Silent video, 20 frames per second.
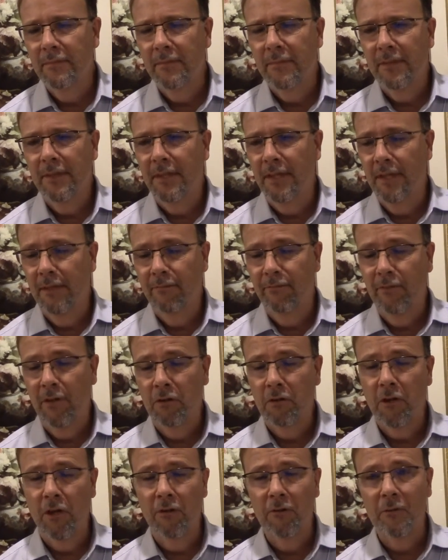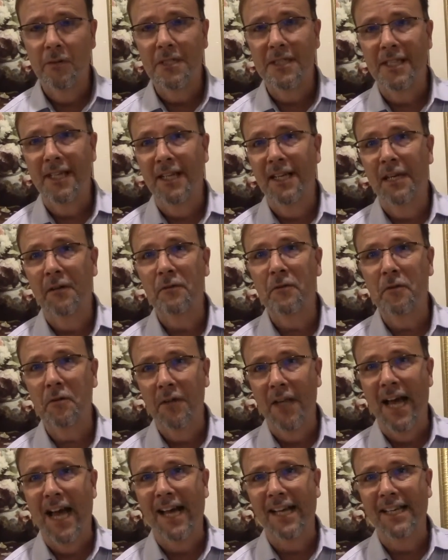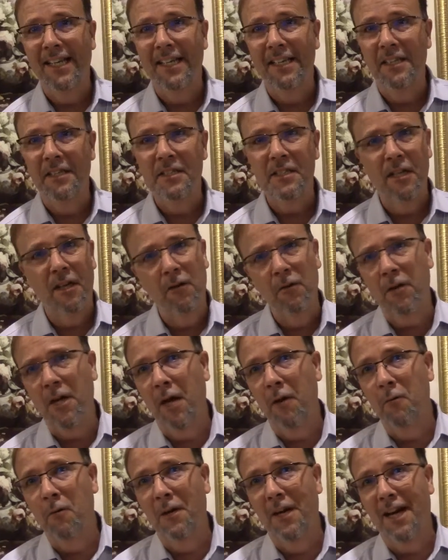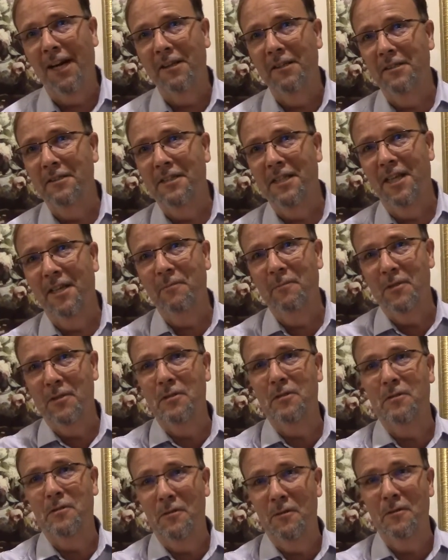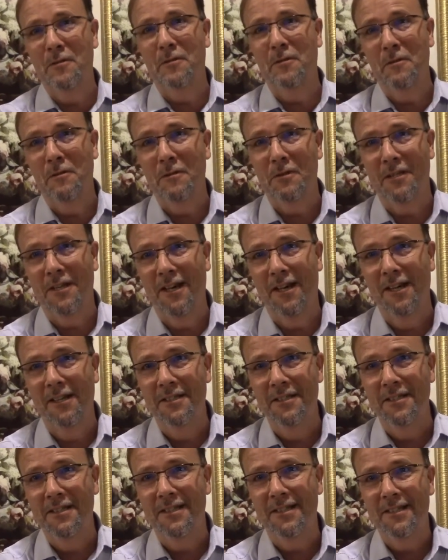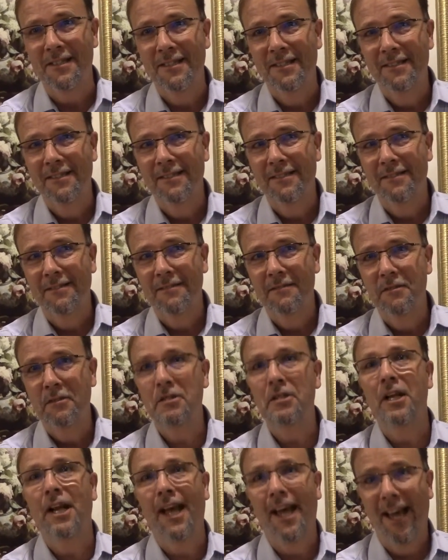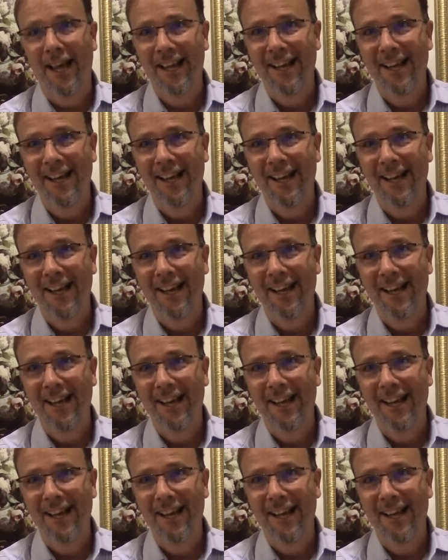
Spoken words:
The federal government sent out their lackey, and he said, "Okay, we're not going to take Mr. So-and-so's guns today."